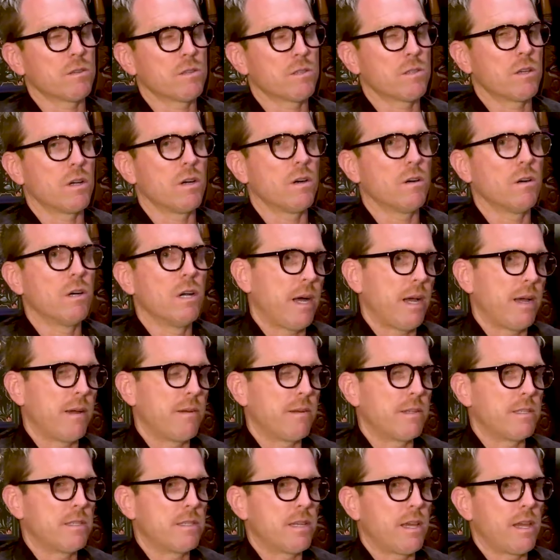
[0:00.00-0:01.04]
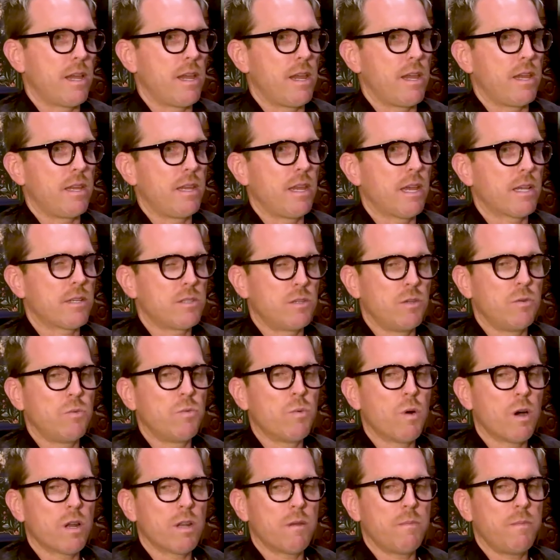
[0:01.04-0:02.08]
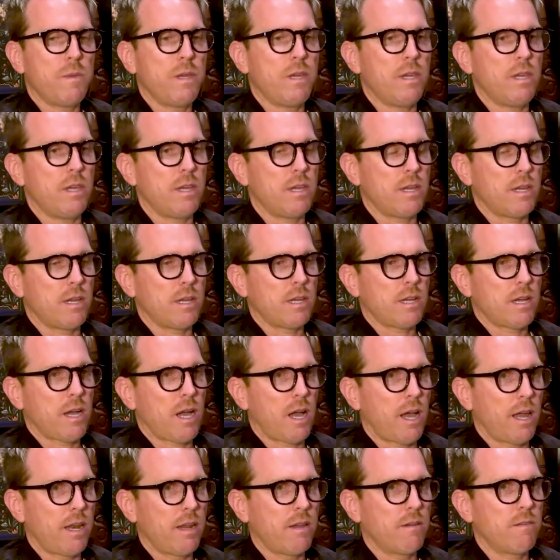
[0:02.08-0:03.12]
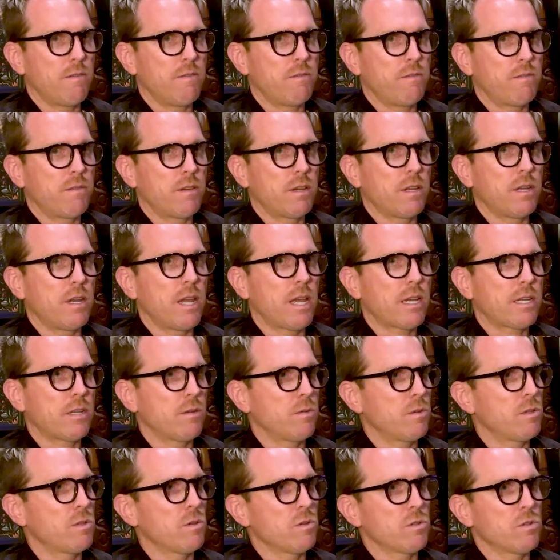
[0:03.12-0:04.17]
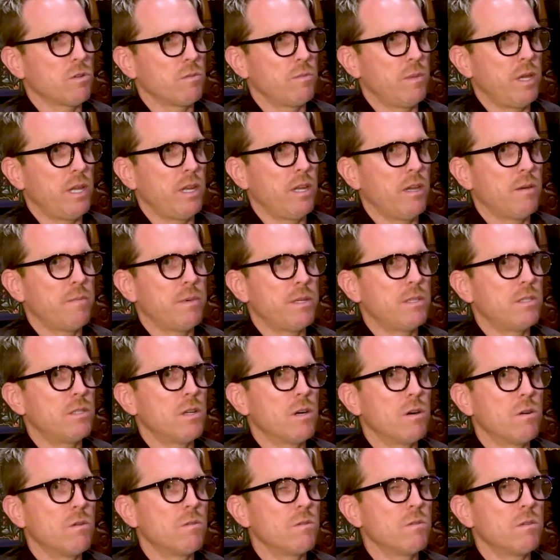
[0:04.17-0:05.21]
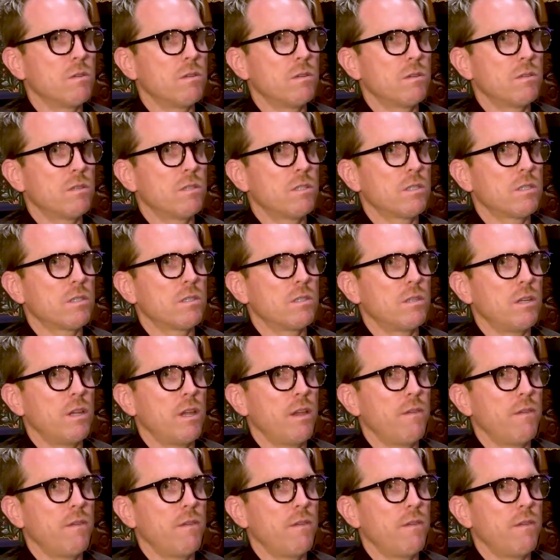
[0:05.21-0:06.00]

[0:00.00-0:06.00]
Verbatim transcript: So I would say, yes, you want to be kind of connected with social media, but don't just,